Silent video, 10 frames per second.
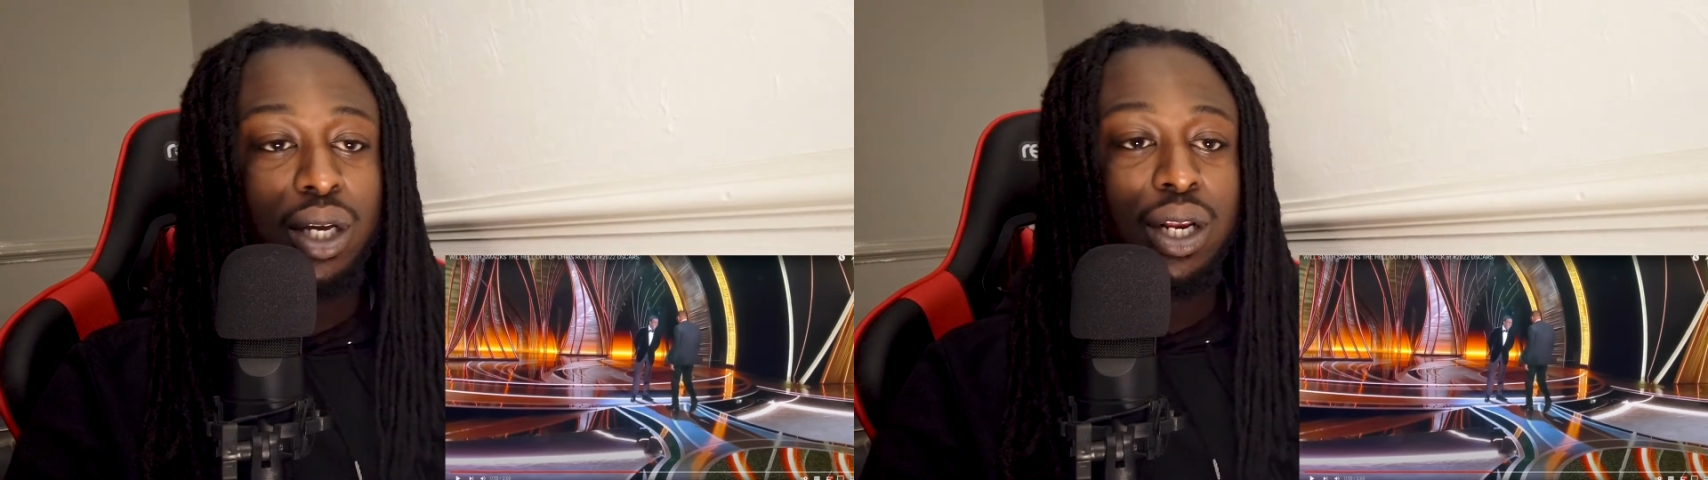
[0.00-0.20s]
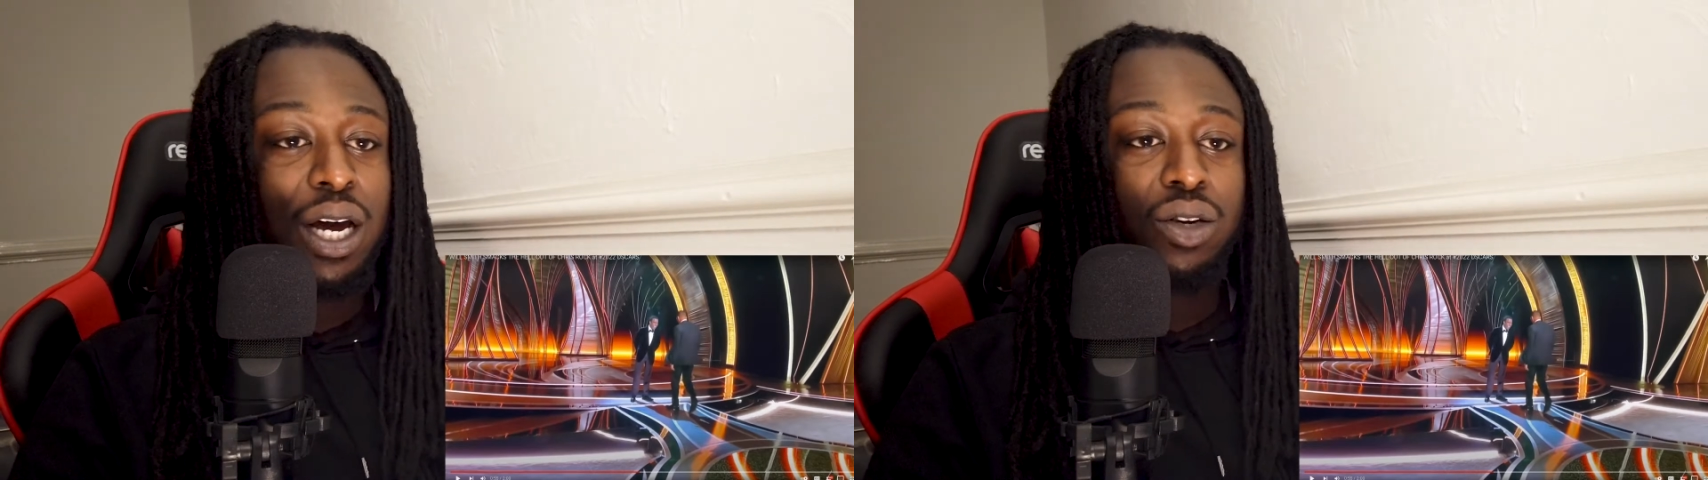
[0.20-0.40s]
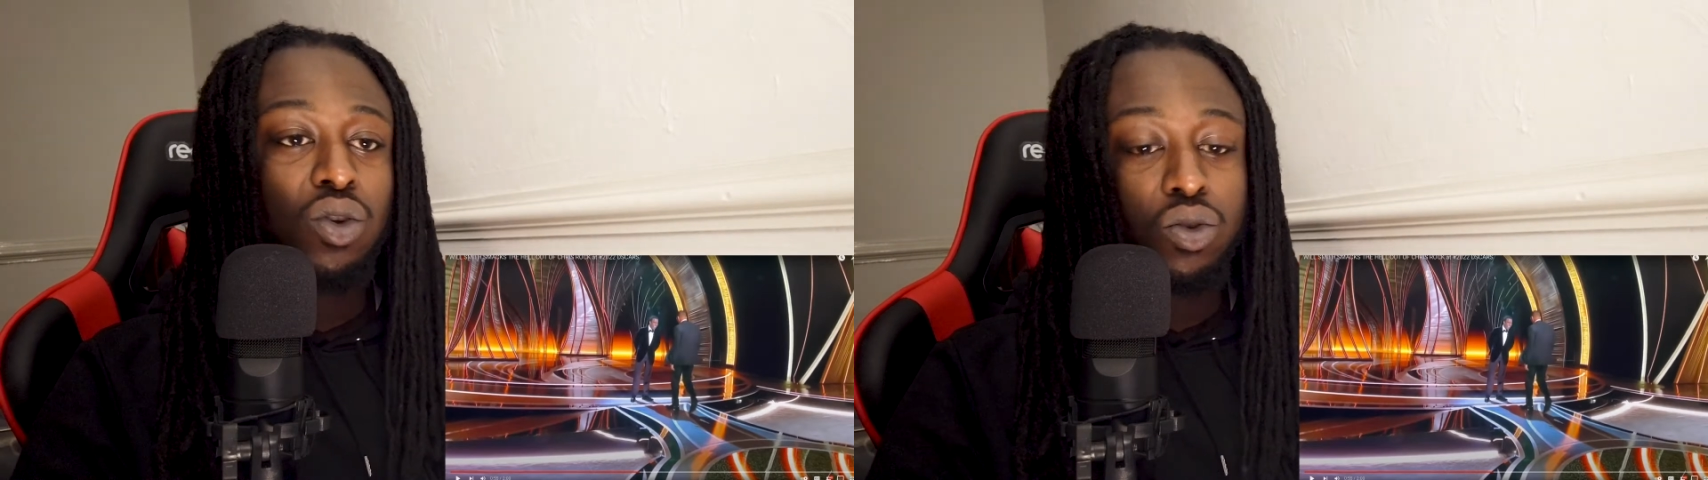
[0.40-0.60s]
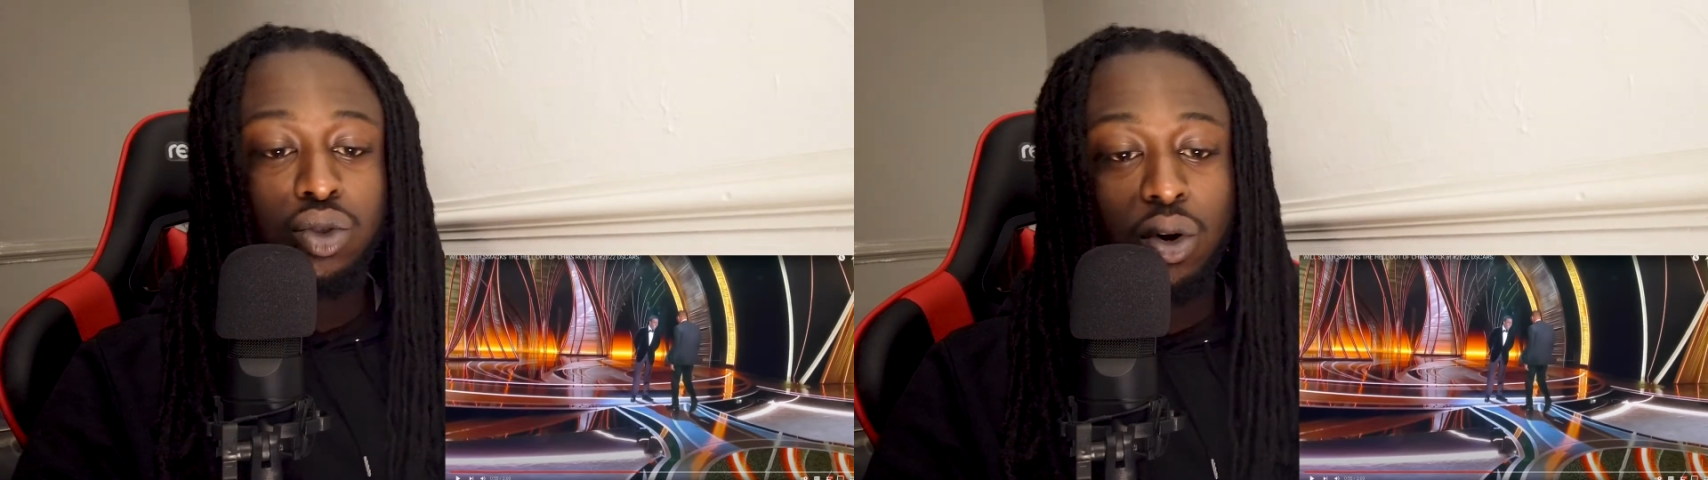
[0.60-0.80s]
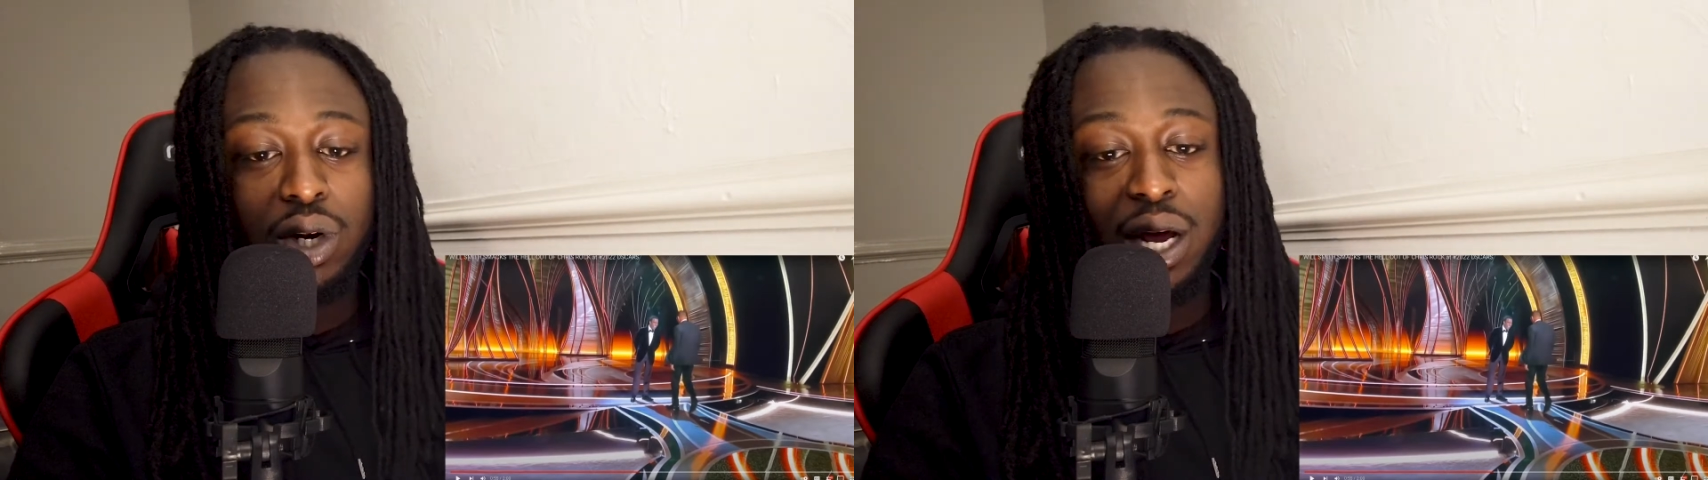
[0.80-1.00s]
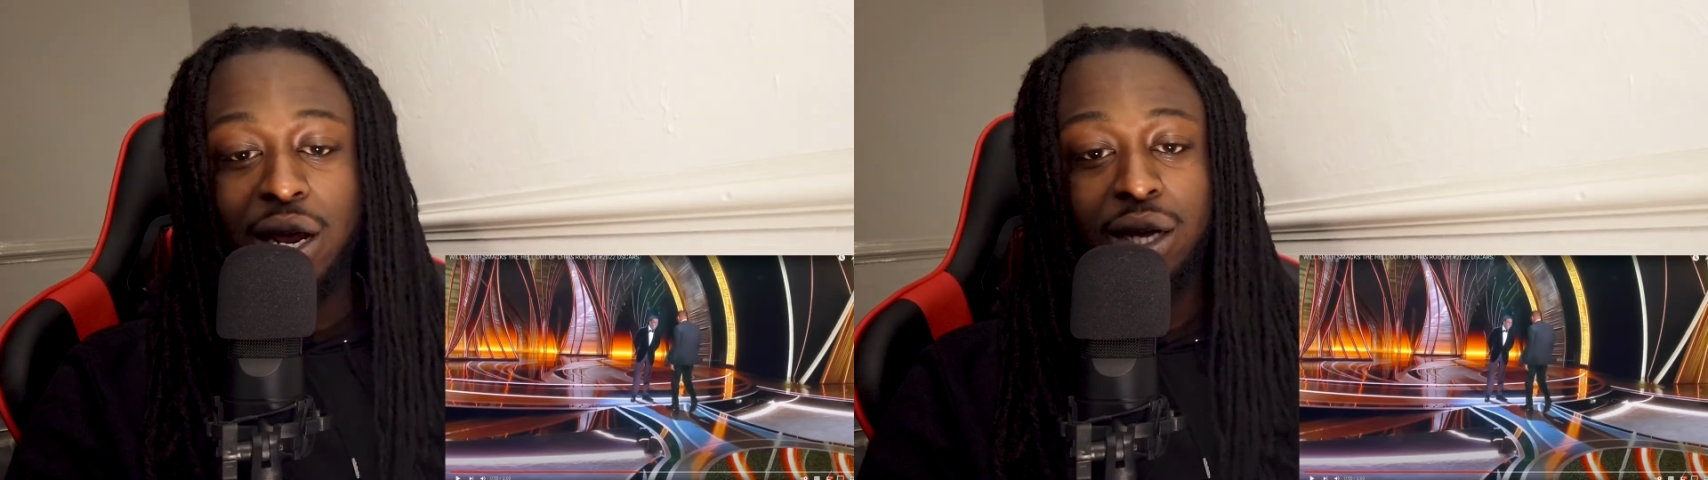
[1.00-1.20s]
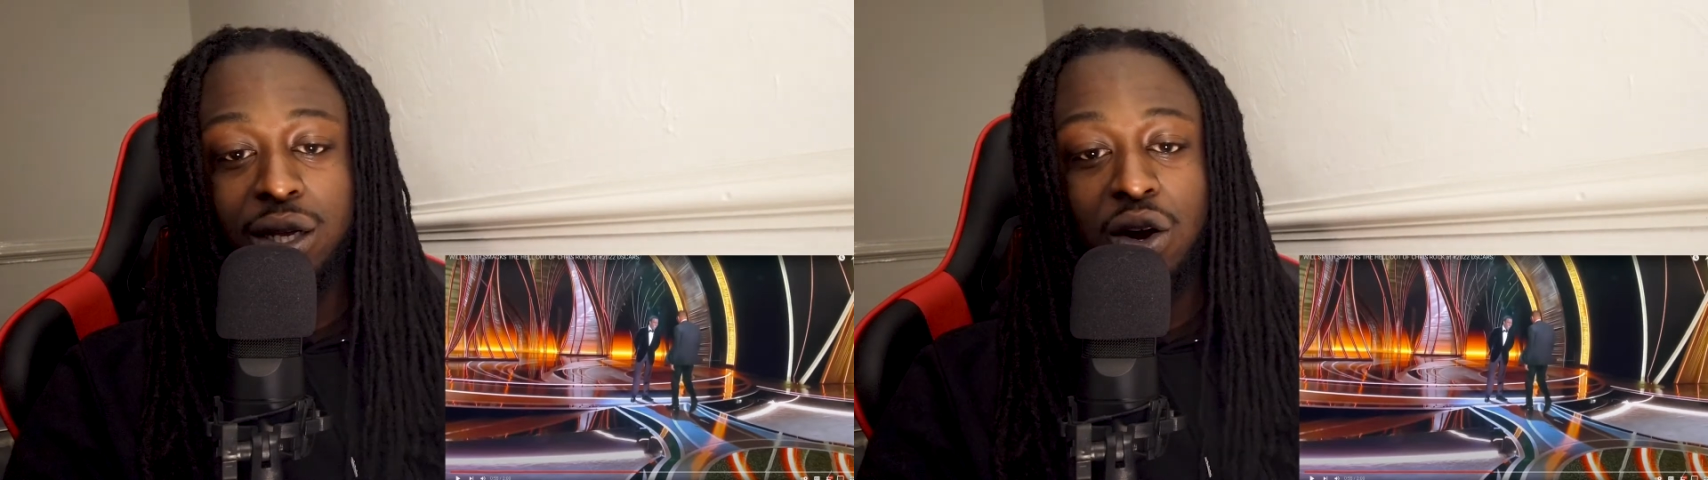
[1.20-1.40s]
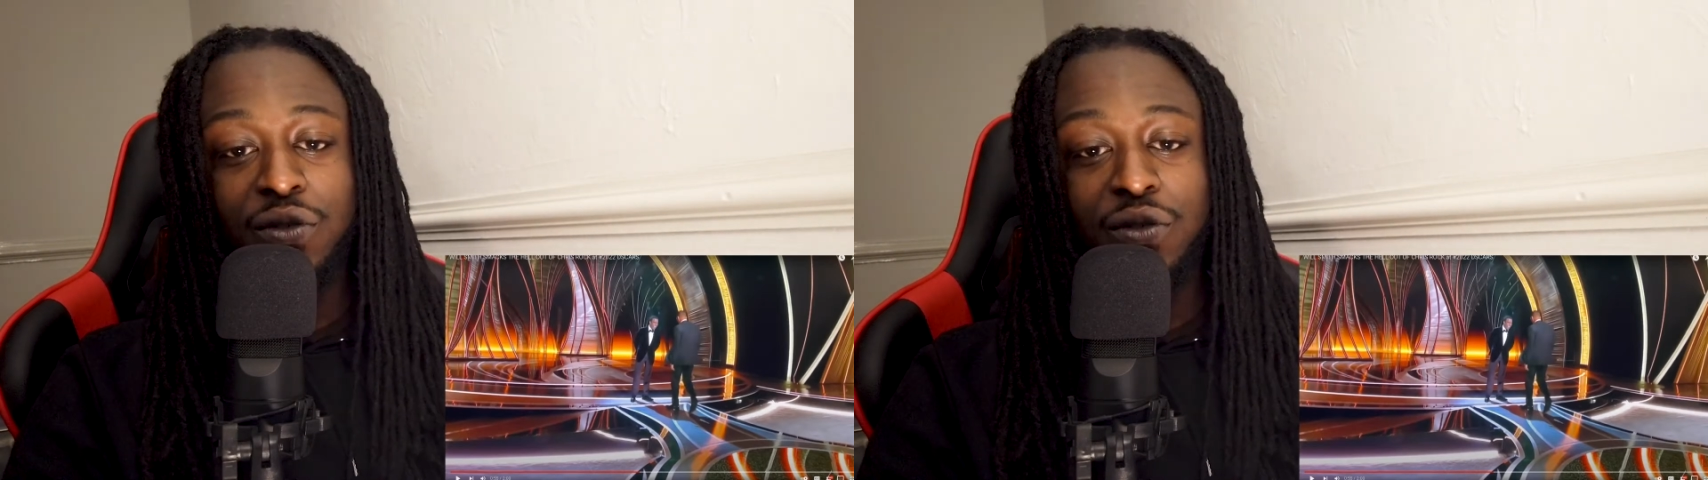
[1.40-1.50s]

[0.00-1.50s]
innit? Like, you don't joke like that.